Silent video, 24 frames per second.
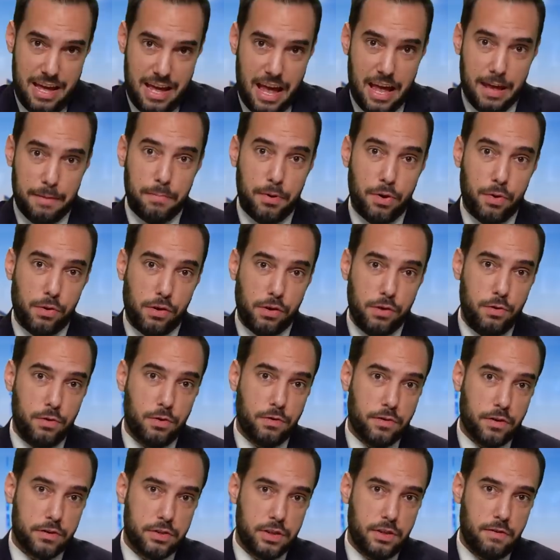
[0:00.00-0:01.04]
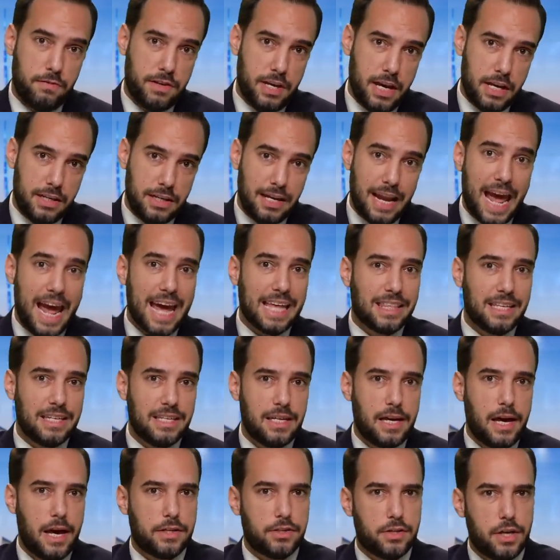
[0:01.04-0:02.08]
and both the University of Dayton and
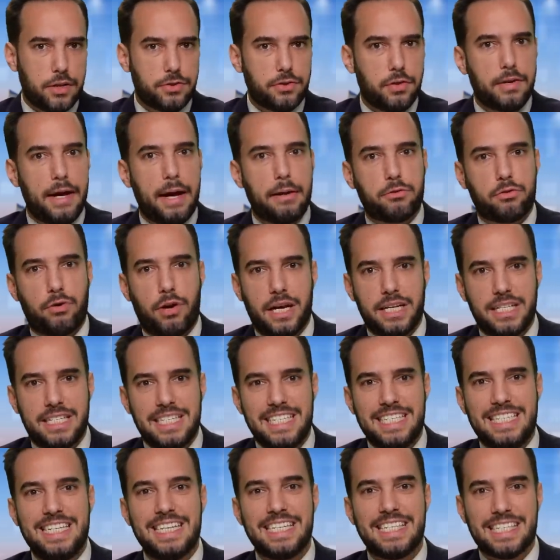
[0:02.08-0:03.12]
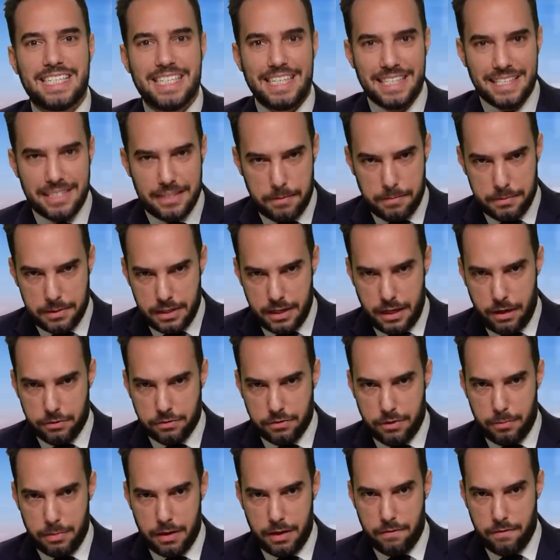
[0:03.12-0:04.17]
the DHS are now trying to distance themselves
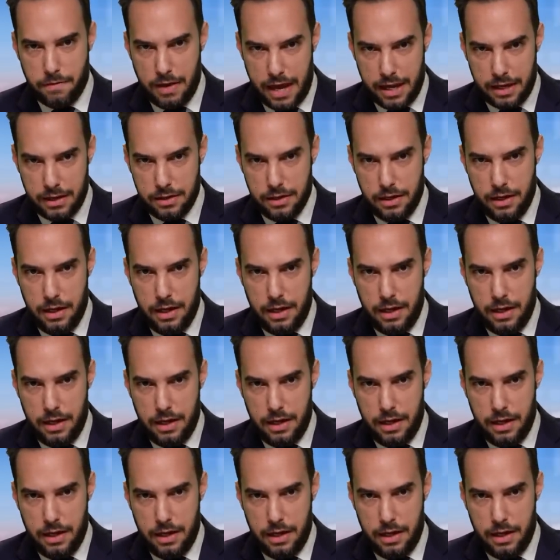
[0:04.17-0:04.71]
from the event.